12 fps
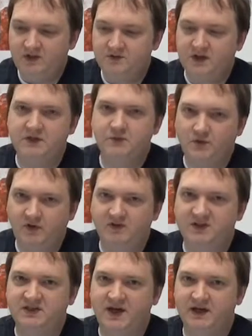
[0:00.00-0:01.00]
So that's when we've
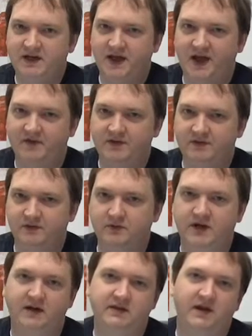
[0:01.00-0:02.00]
decided to have the
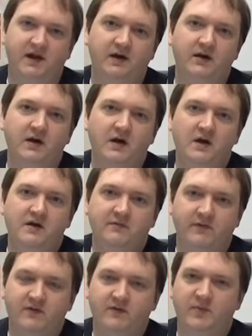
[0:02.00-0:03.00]
food out there
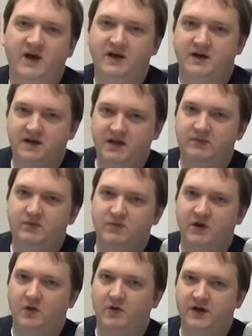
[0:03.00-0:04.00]
for everybody to keep them
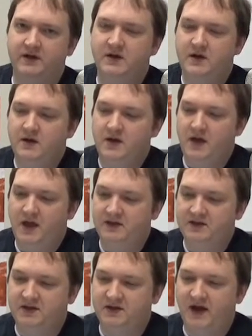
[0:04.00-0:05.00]
going
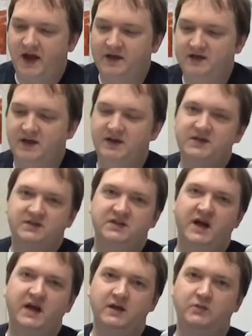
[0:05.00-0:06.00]
into the night. And each
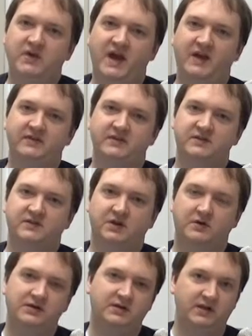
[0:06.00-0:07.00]
night we have to
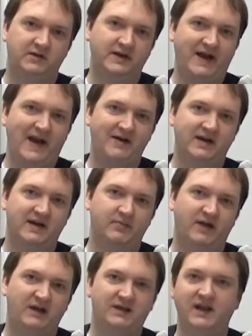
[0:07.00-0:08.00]
start clearing out at
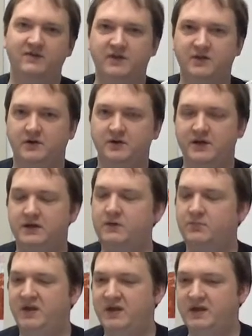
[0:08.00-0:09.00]
about 11:30
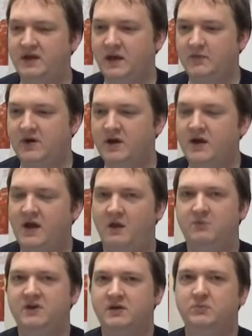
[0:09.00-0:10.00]
p.m.
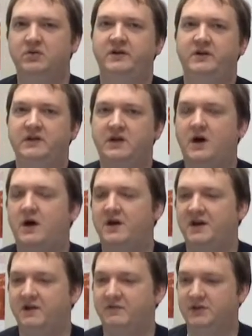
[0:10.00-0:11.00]
and be completely
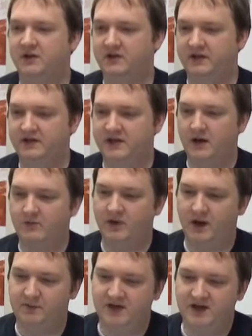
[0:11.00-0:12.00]
gone and everything cleaned up
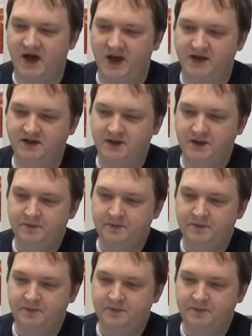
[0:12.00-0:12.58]
by midnight.